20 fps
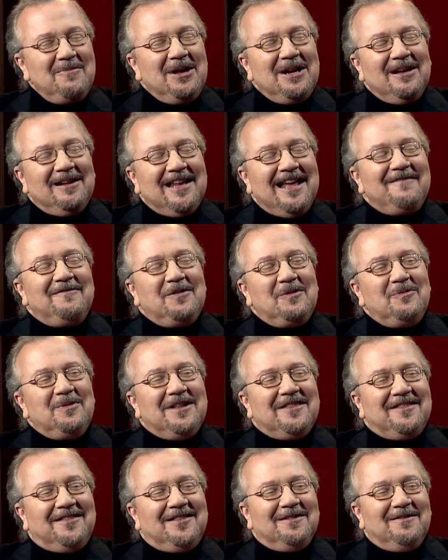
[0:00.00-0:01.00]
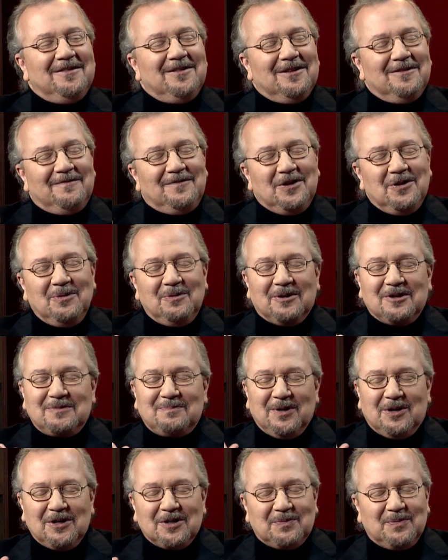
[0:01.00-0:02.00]
going to level with the viewers
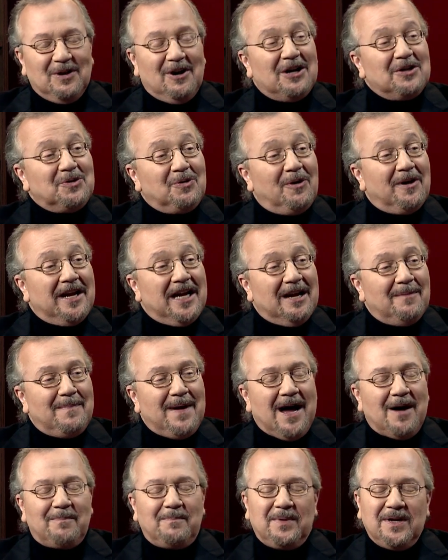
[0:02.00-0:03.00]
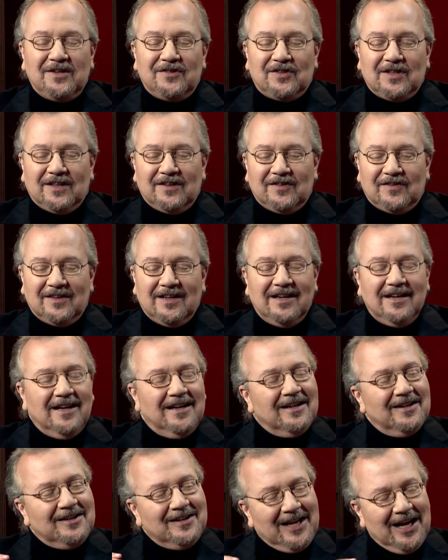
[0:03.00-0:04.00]
because we are talking about business.
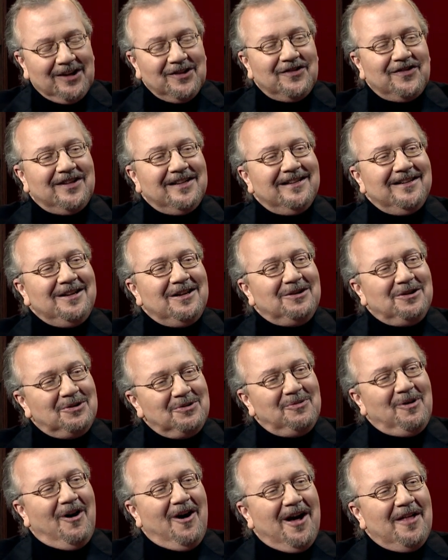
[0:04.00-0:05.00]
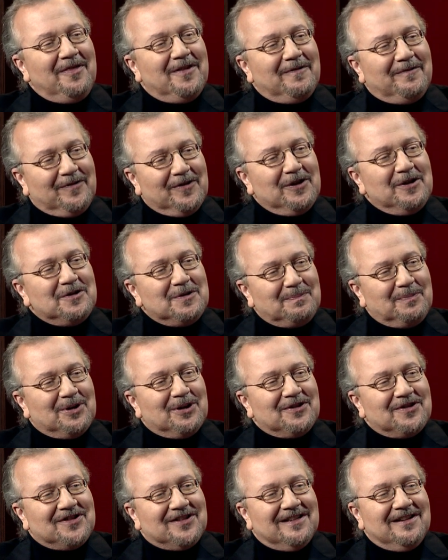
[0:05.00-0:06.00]
Nelson, you are the first
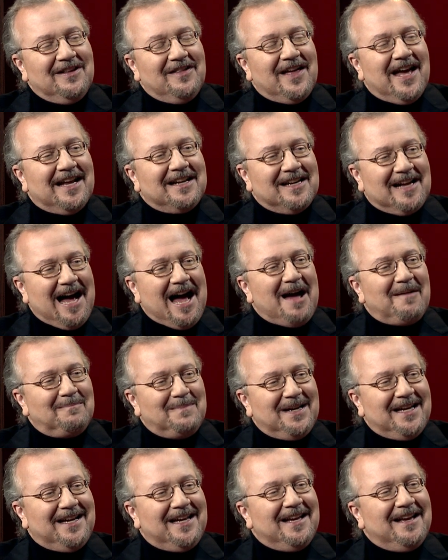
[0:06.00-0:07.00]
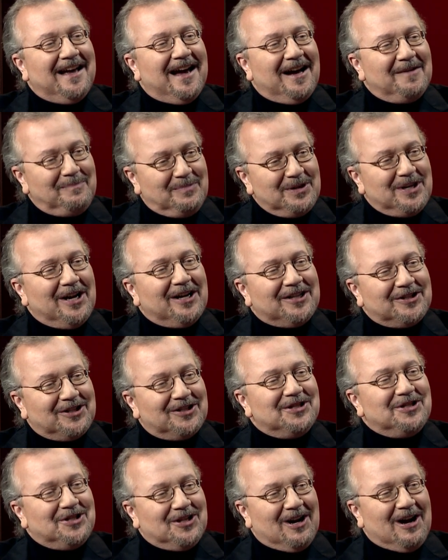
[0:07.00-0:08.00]
person that got me a
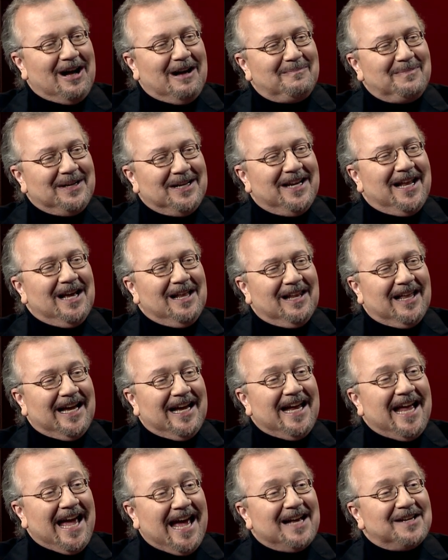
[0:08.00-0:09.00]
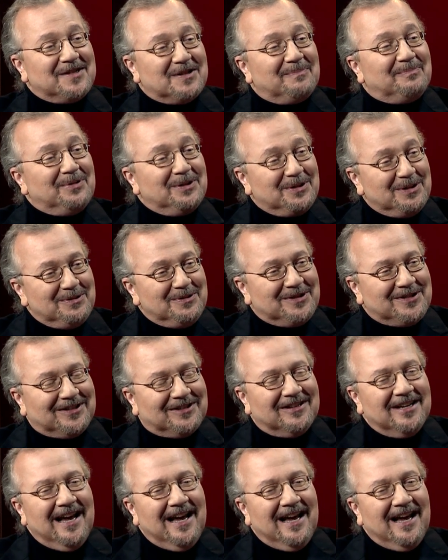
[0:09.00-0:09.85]
production job in L.A. as a producer.